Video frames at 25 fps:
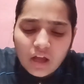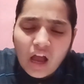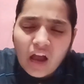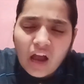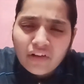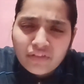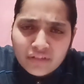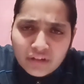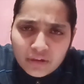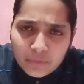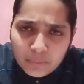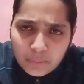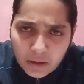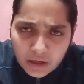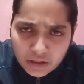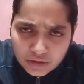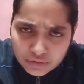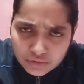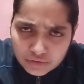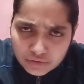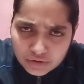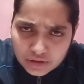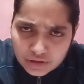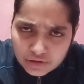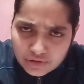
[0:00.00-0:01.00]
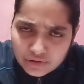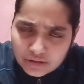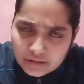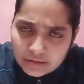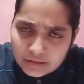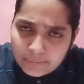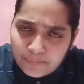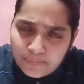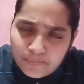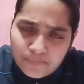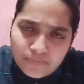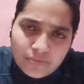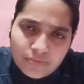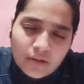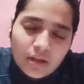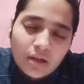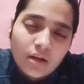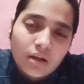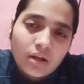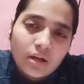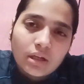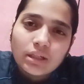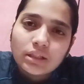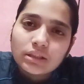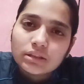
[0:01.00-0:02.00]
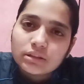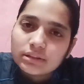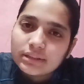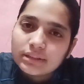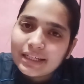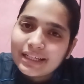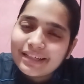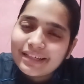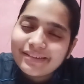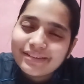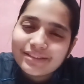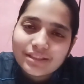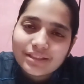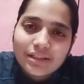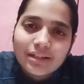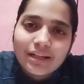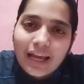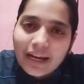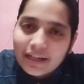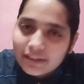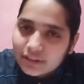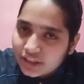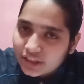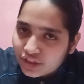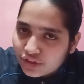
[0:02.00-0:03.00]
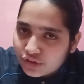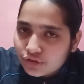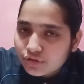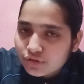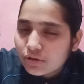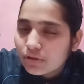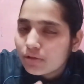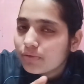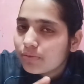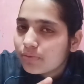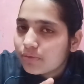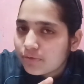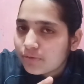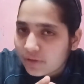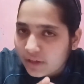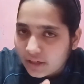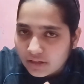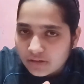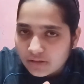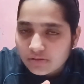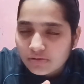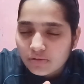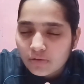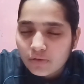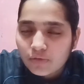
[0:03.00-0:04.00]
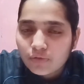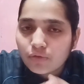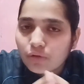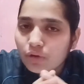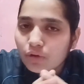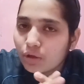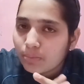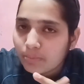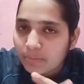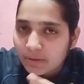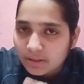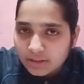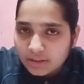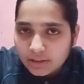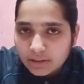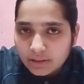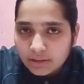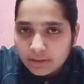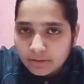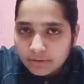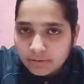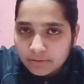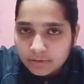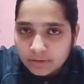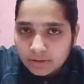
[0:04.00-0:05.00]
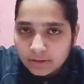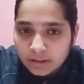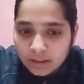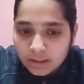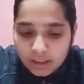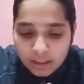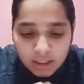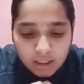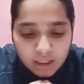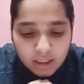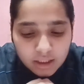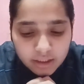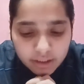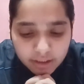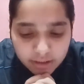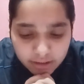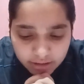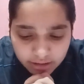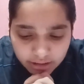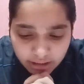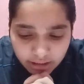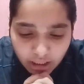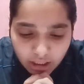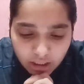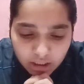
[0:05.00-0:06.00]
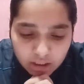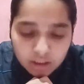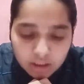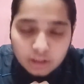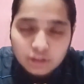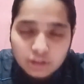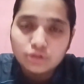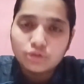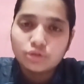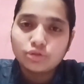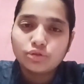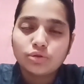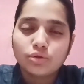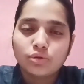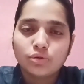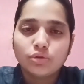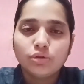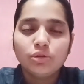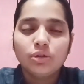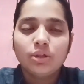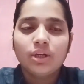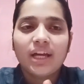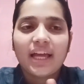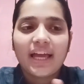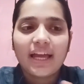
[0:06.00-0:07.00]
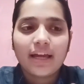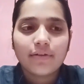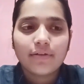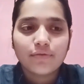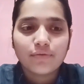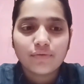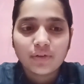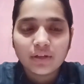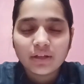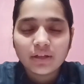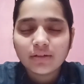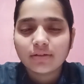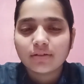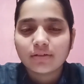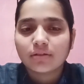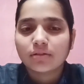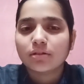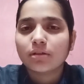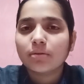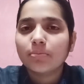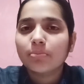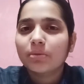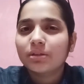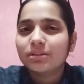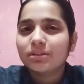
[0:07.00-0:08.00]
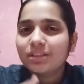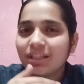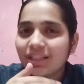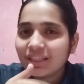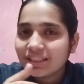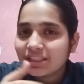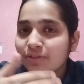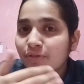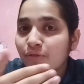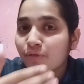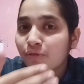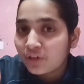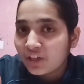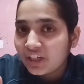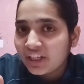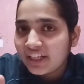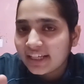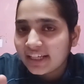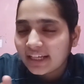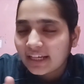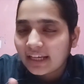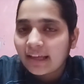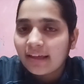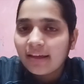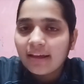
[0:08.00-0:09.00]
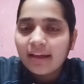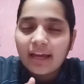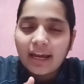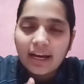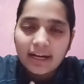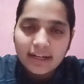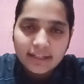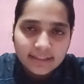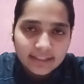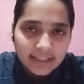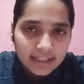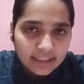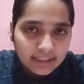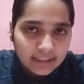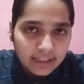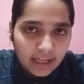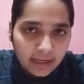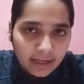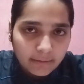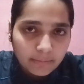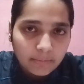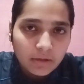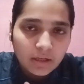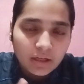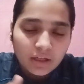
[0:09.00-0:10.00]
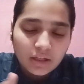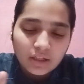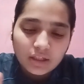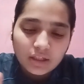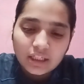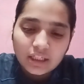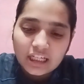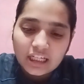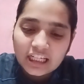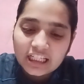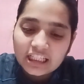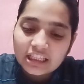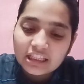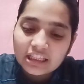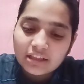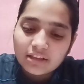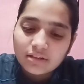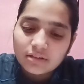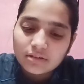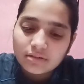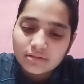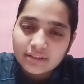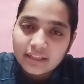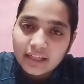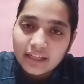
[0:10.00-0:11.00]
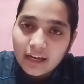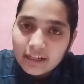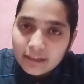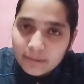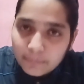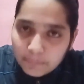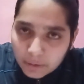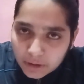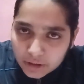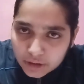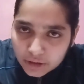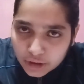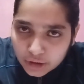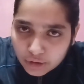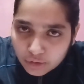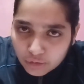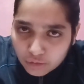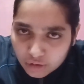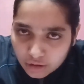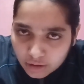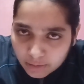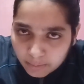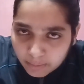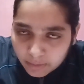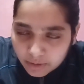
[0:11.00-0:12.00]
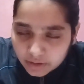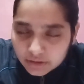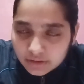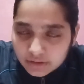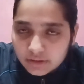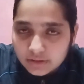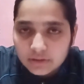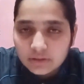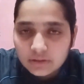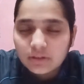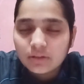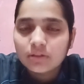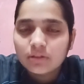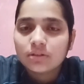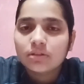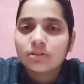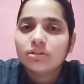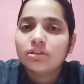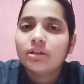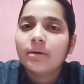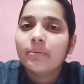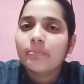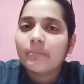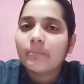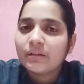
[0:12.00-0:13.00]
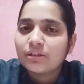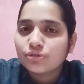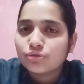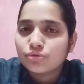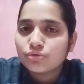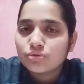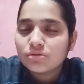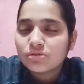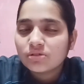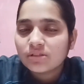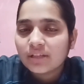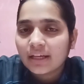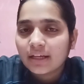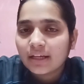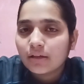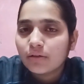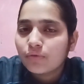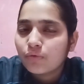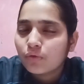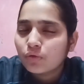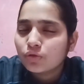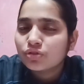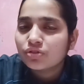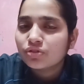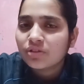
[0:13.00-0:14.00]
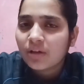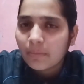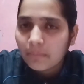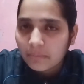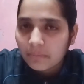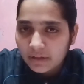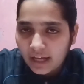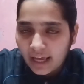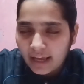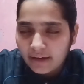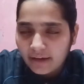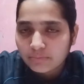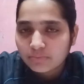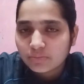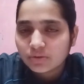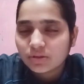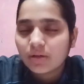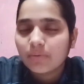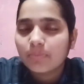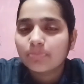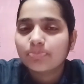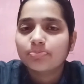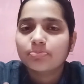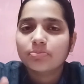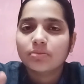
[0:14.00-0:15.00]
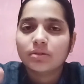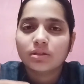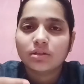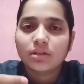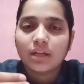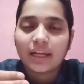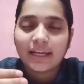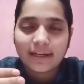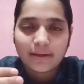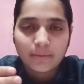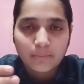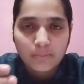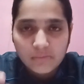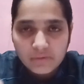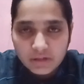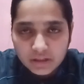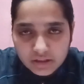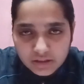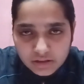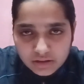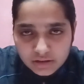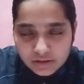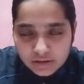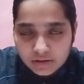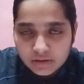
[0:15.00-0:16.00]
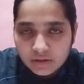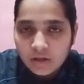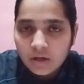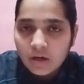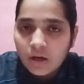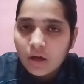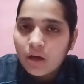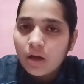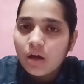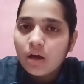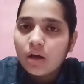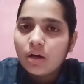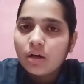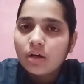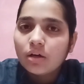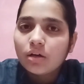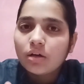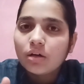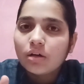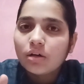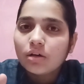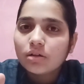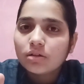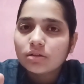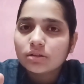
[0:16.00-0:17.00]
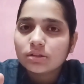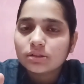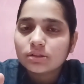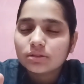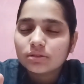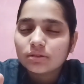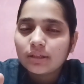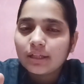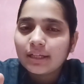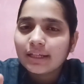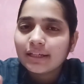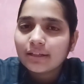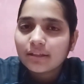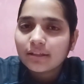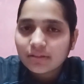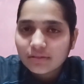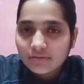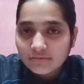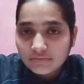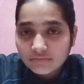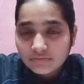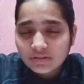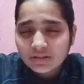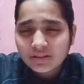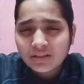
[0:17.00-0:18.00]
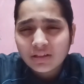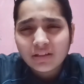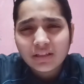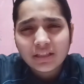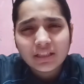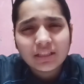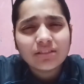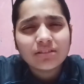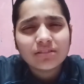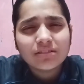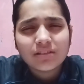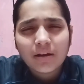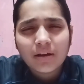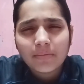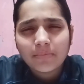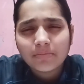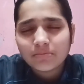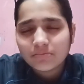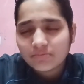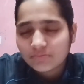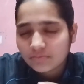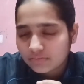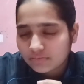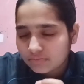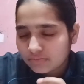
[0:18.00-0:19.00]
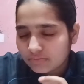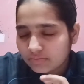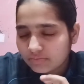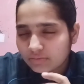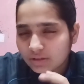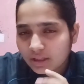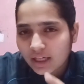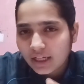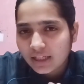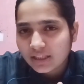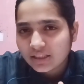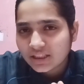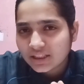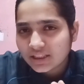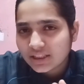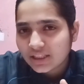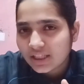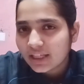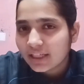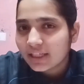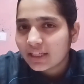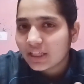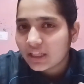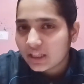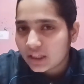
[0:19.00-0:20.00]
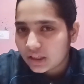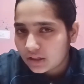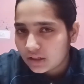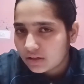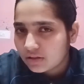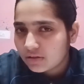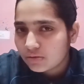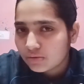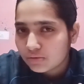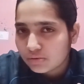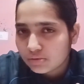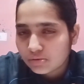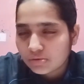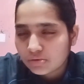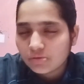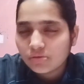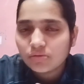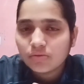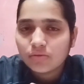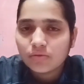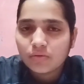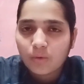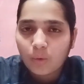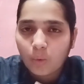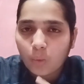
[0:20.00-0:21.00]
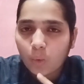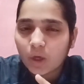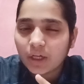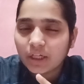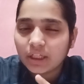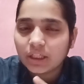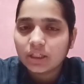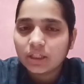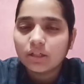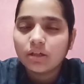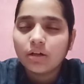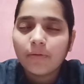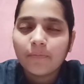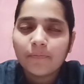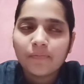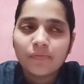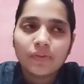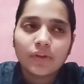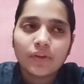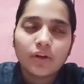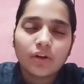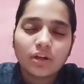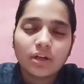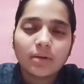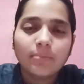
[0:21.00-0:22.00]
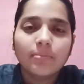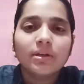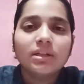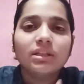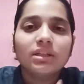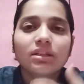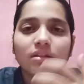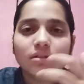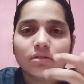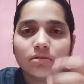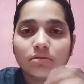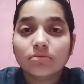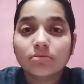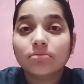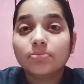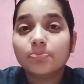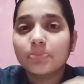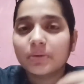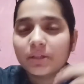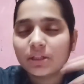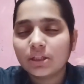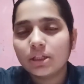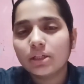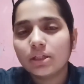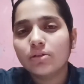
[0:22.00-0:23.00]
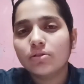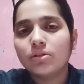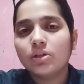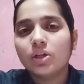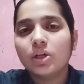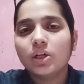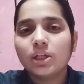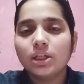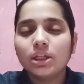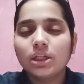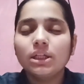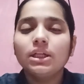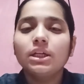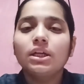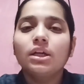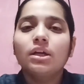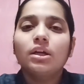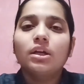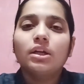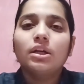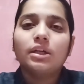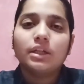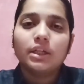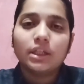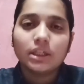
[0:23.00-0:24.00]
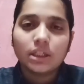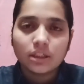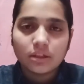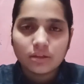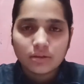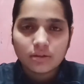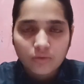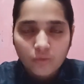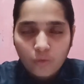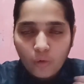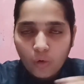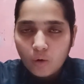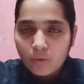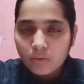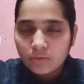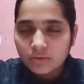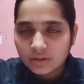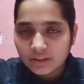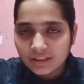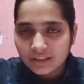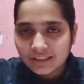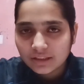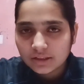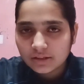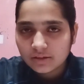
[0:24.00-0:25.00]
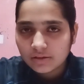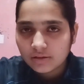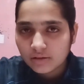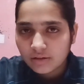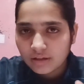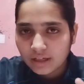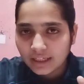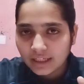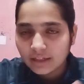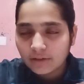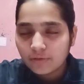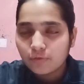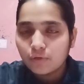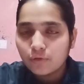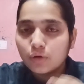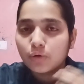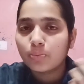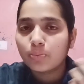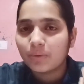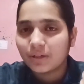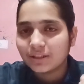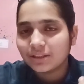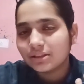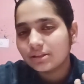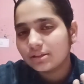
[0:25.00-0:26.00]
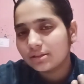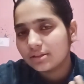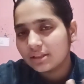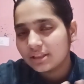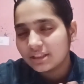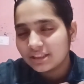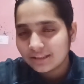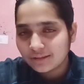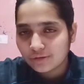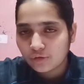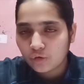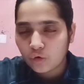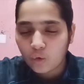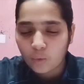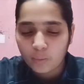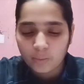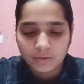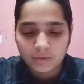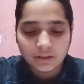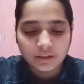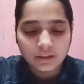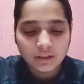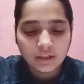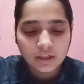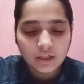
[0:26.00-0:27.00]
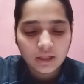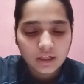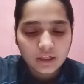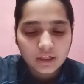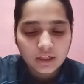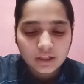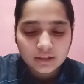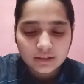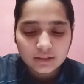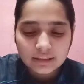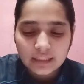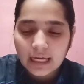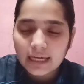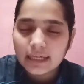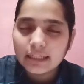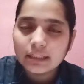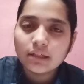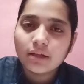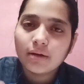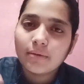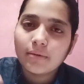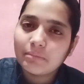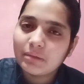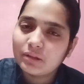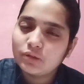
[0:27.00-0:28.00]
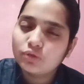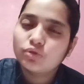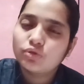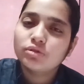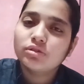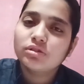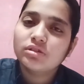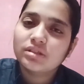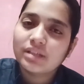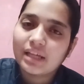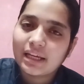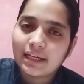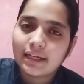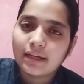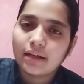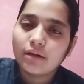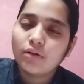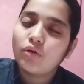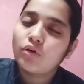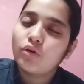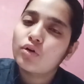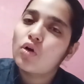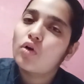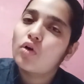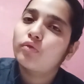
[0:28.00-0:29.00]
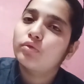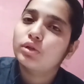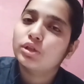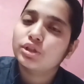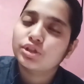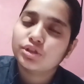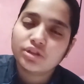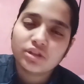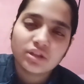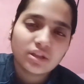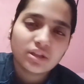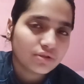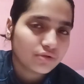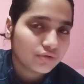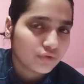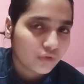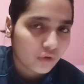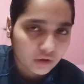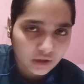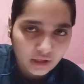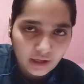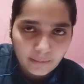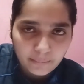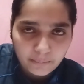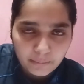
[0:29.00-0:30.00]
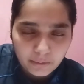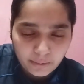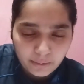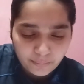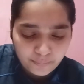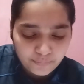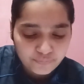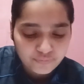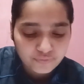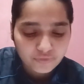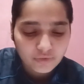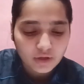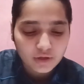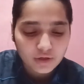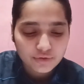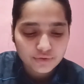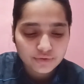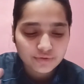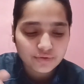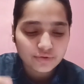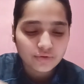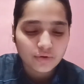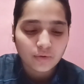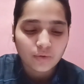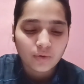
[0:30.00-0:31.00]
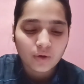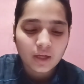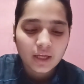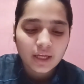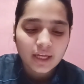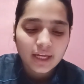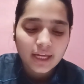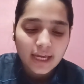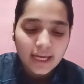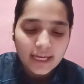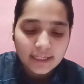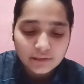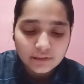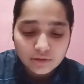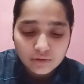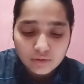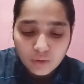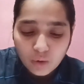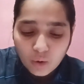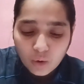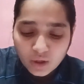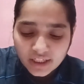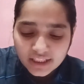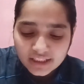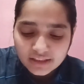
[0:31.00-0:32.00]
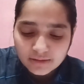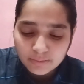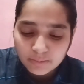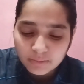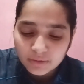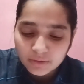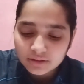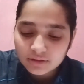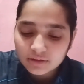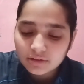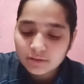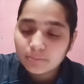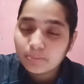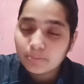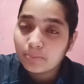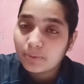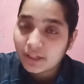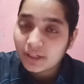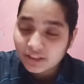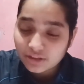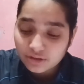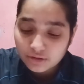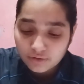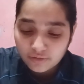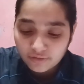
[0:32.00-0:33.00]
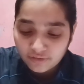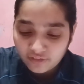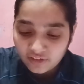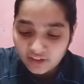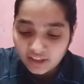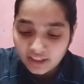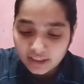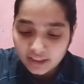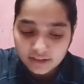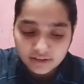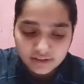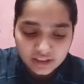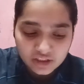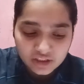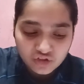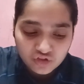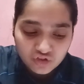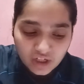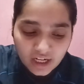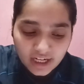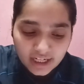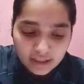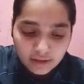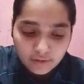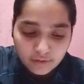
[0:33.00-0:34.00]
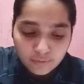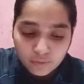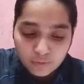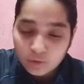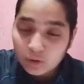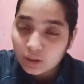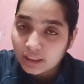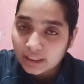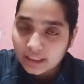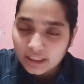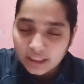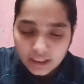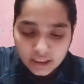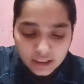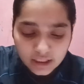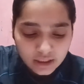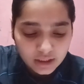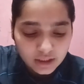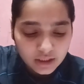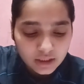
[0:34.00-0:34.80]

after parturition, there is a lactational phase for a mother. Yeah, so when the mother is feeding at that time, in that particular mother, the menstrual cycle for some time, some like months, like so in some cases like year also, 1 year. Okay, but particularly it's like for months, it's common that menstrual cycle or ovulation does not happen. So as long as mother breastfeed the child fully,